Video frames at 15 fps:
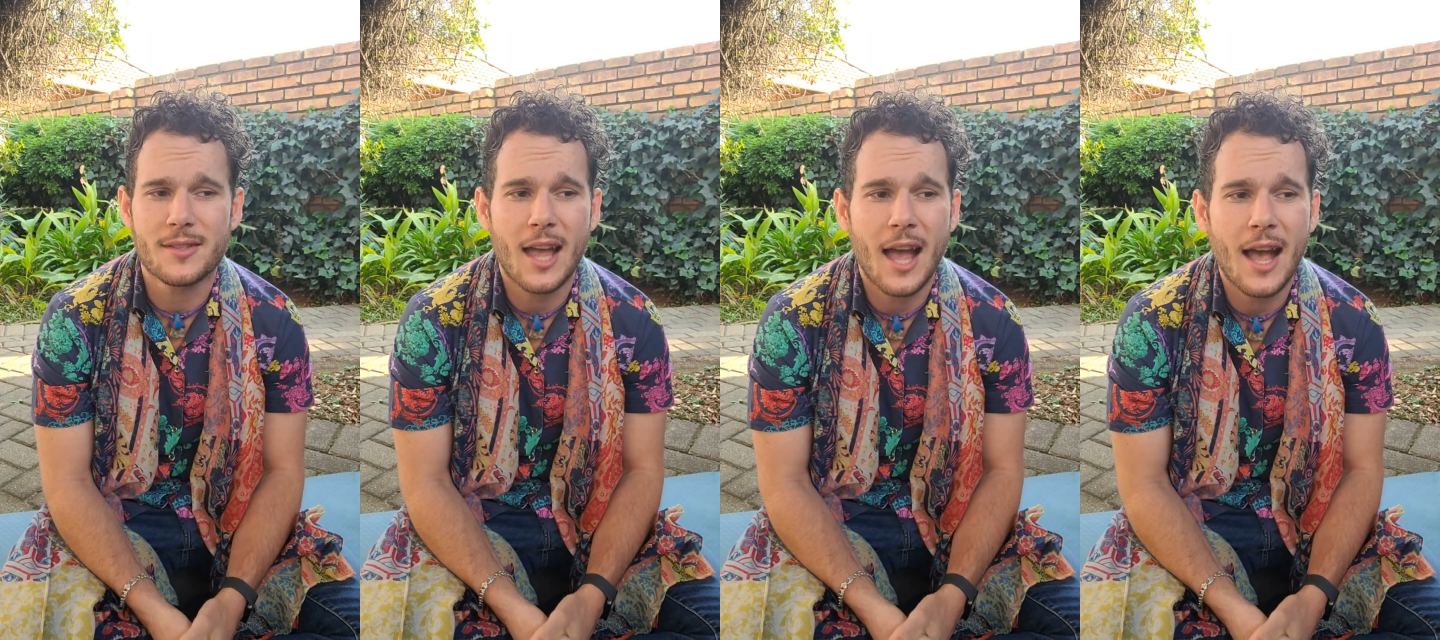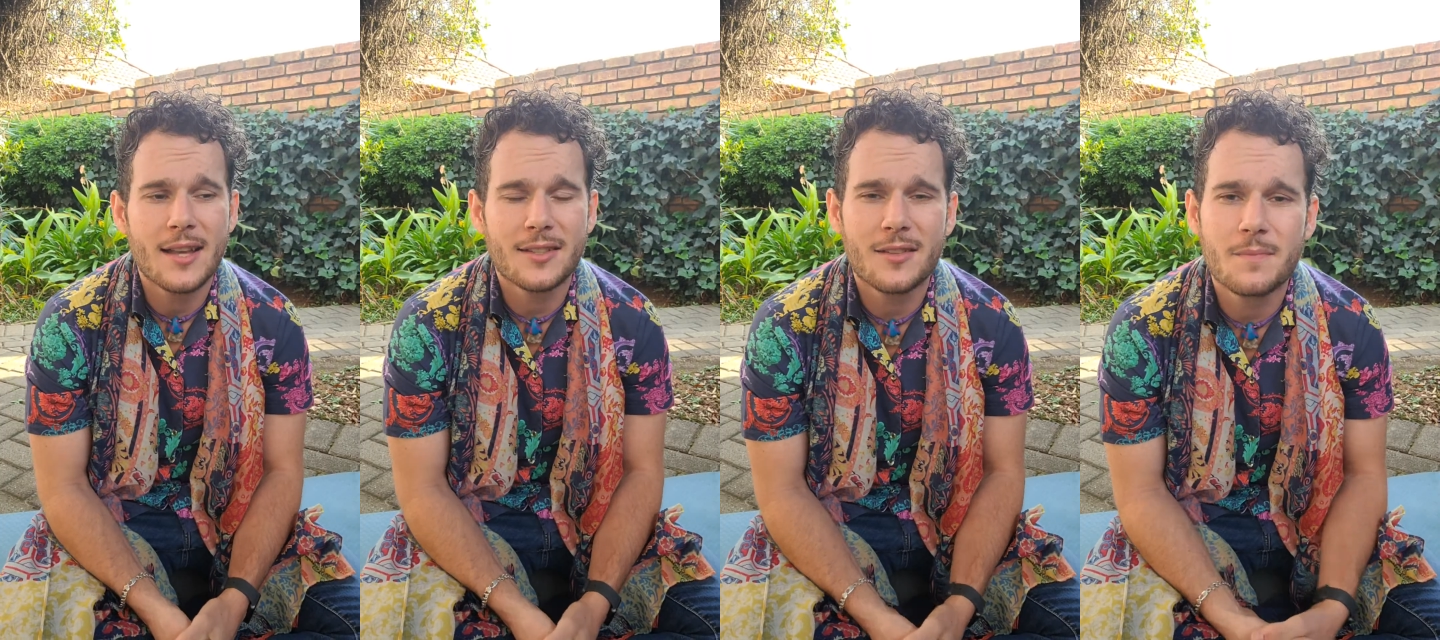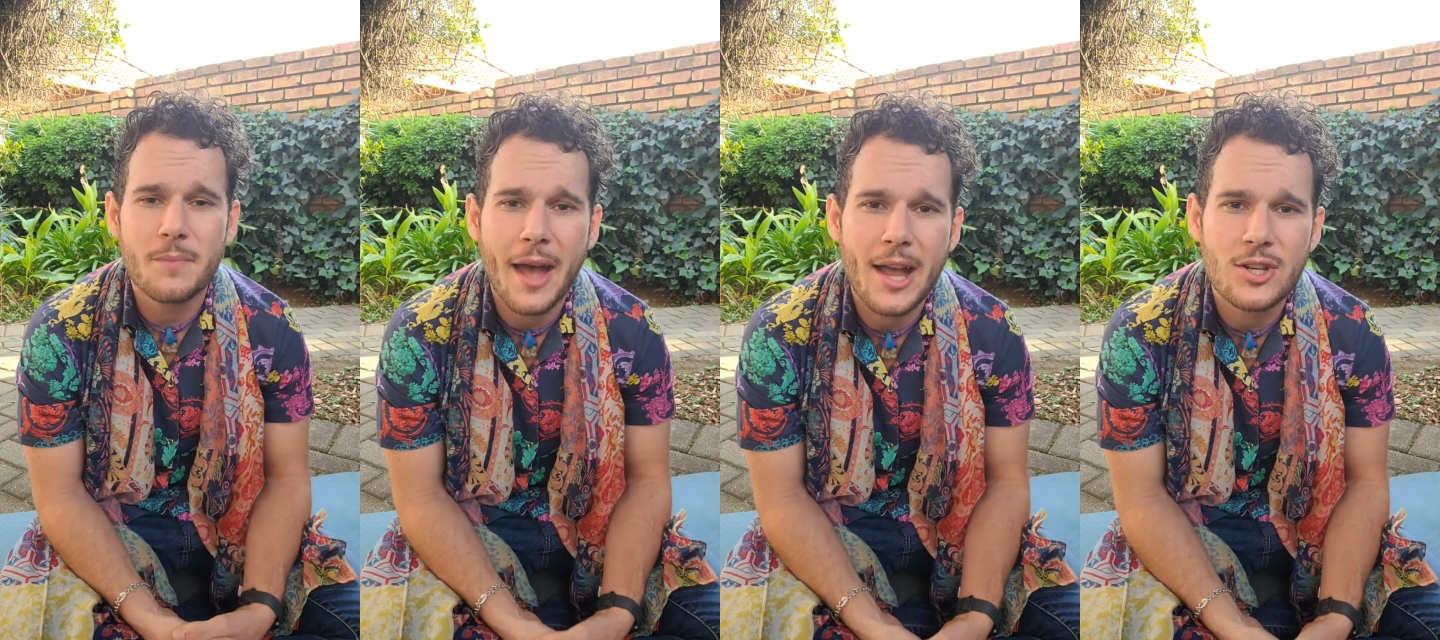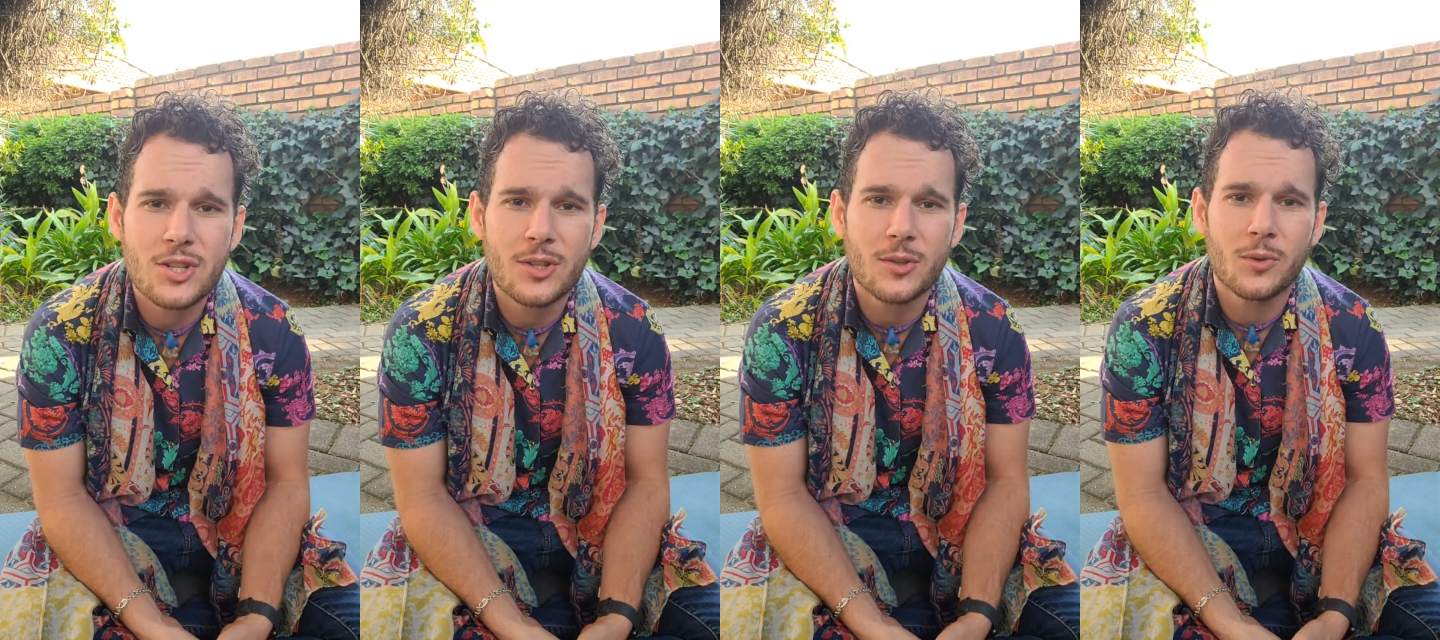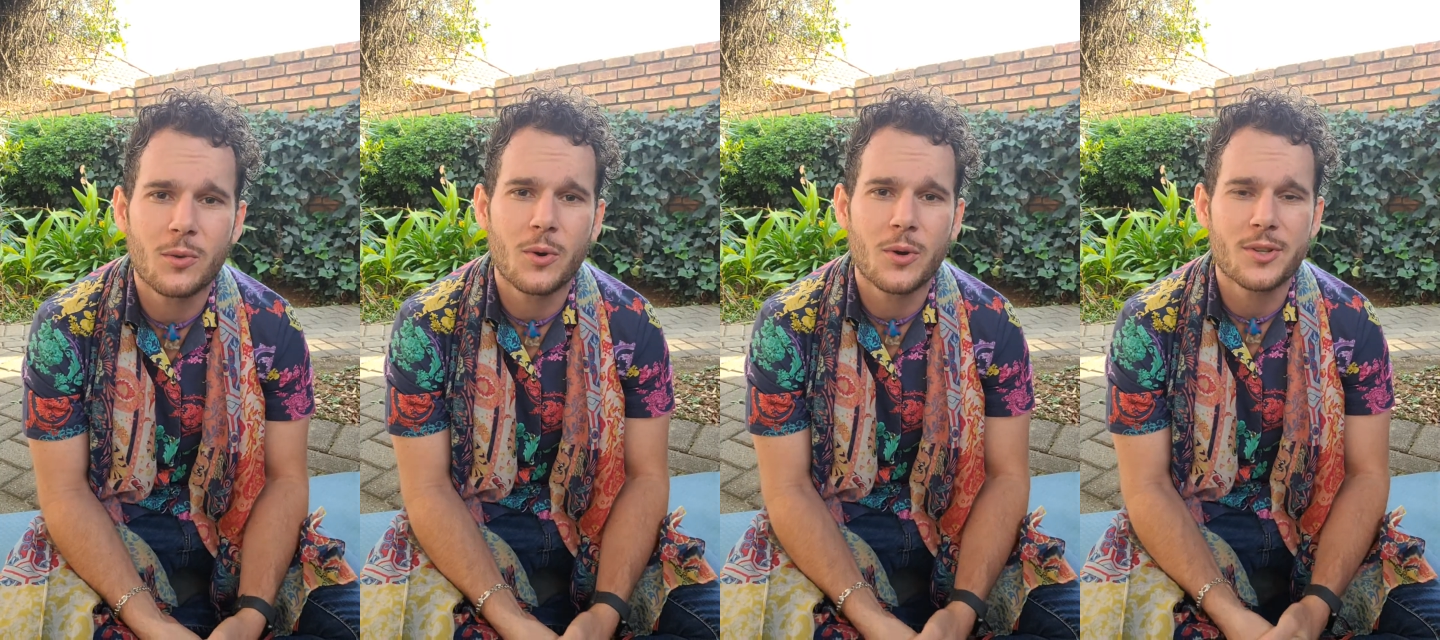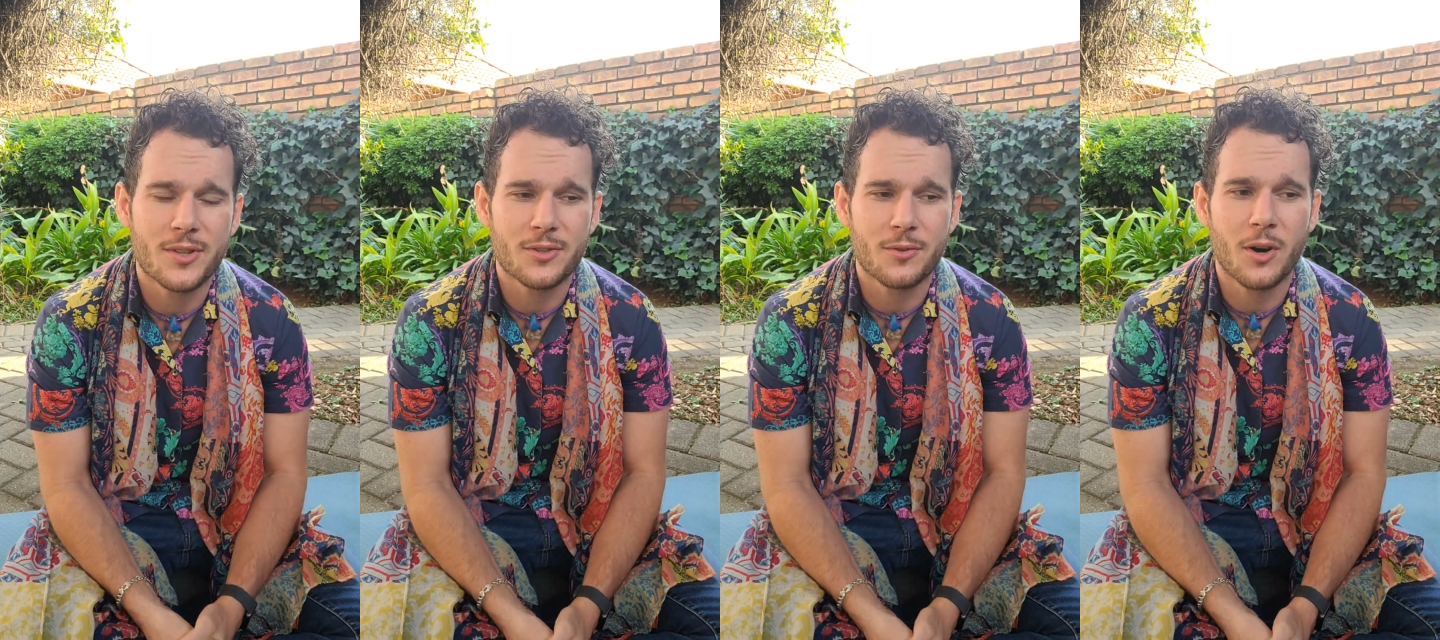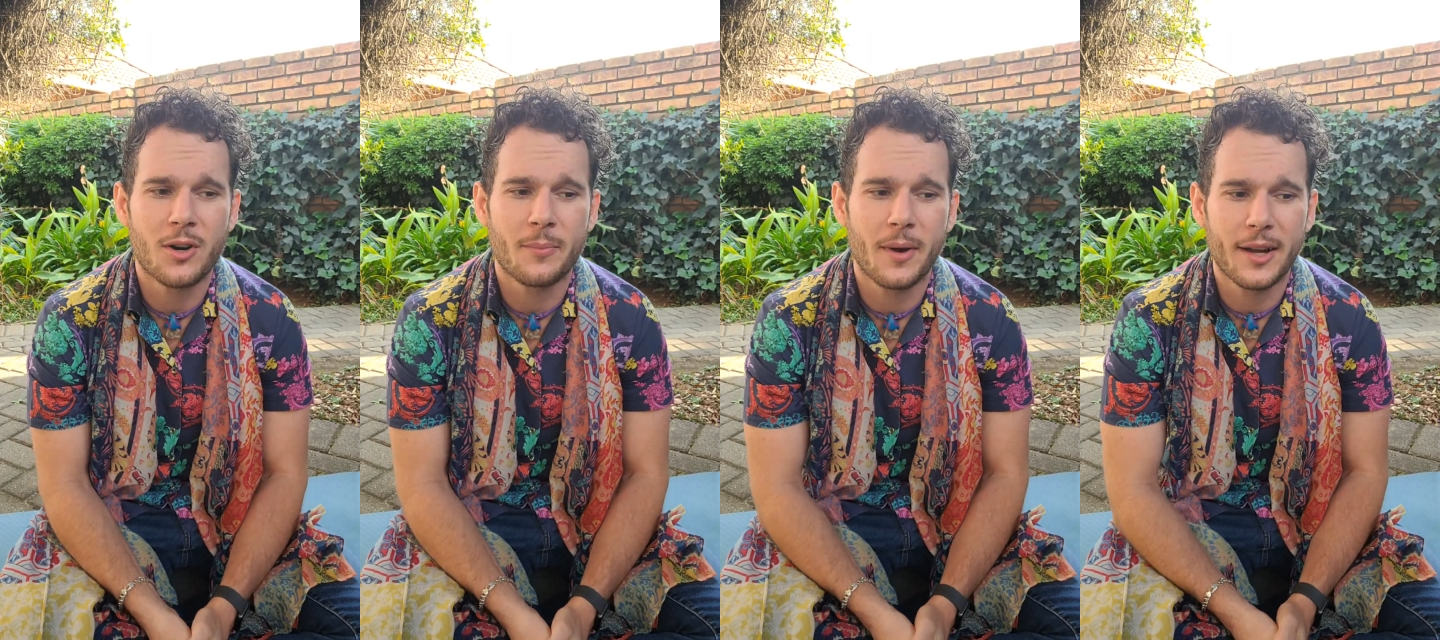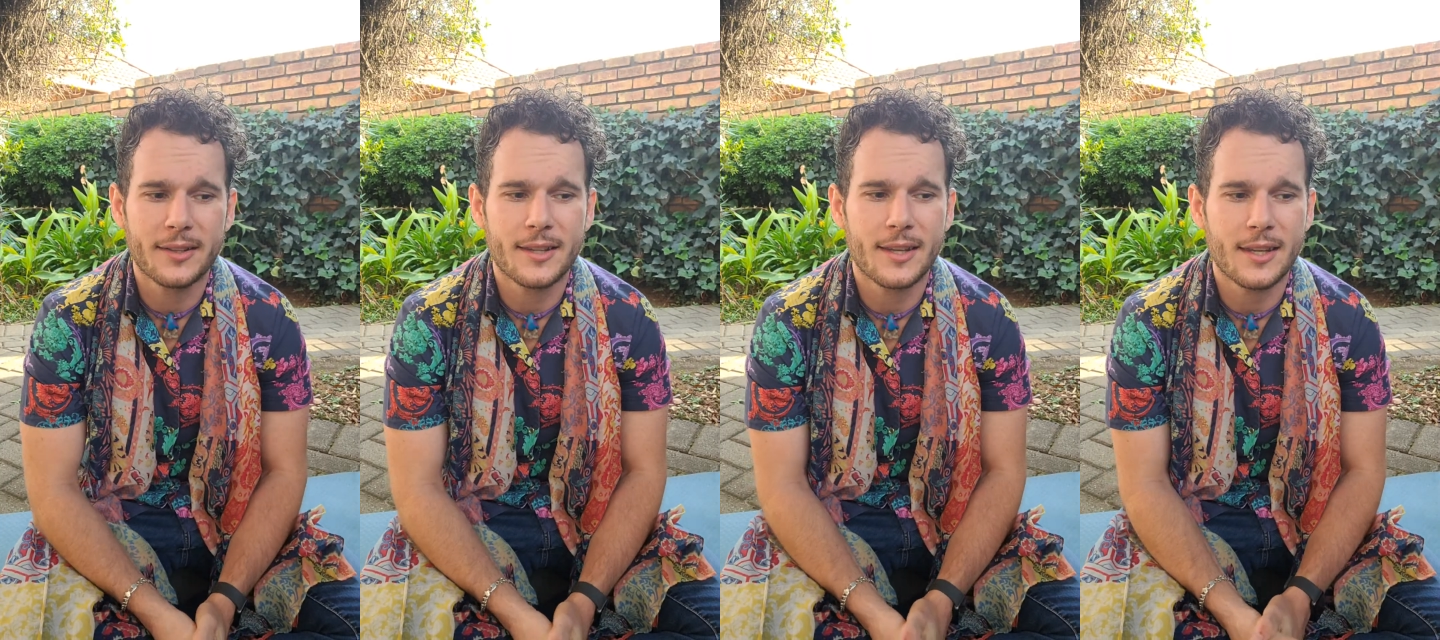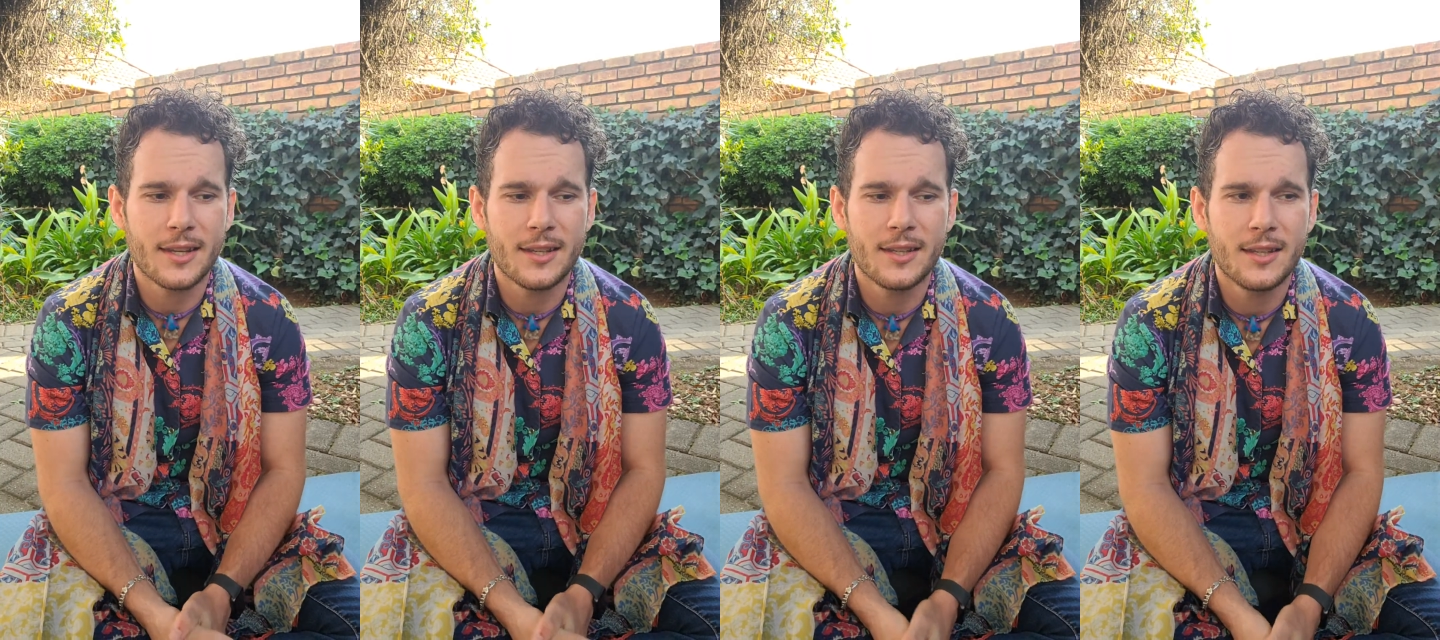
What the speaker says: He has compassion towards this robot. He